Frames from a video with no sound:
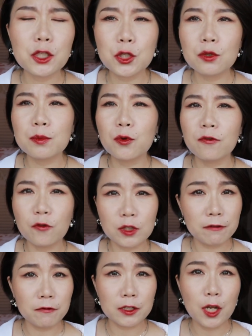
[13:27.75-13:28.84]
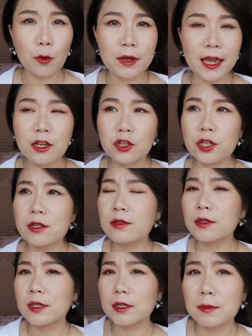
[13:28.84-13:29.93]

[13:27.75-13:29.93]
suitable for different occasions,